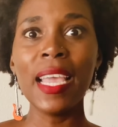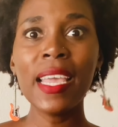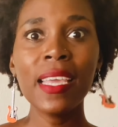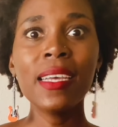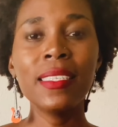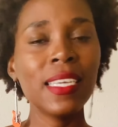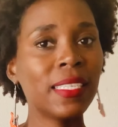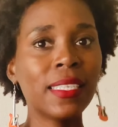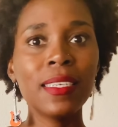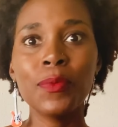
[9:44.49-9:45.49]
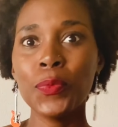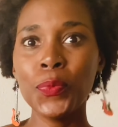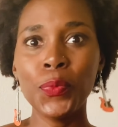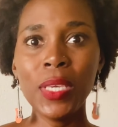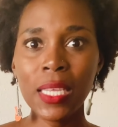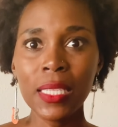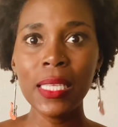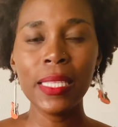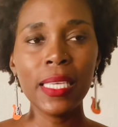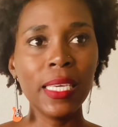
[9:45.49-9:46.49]
And it's a
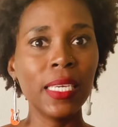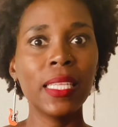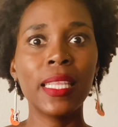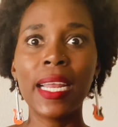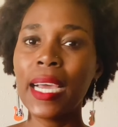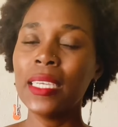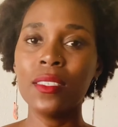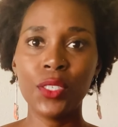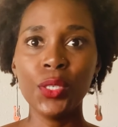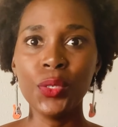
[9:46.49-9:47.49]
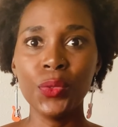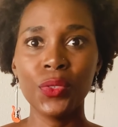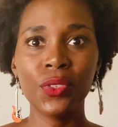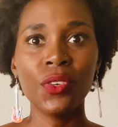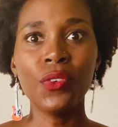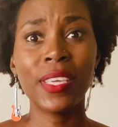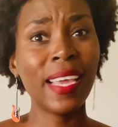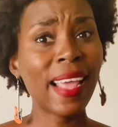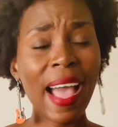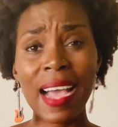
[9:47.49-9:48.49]
weekly thing that I do. So
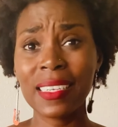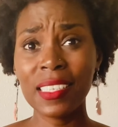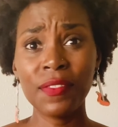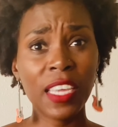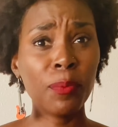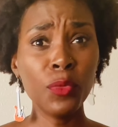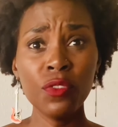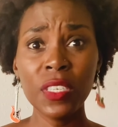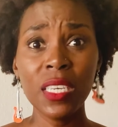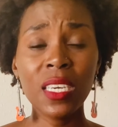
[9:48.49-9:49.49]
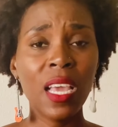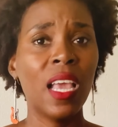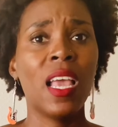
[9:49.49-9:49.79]
get active, get moving.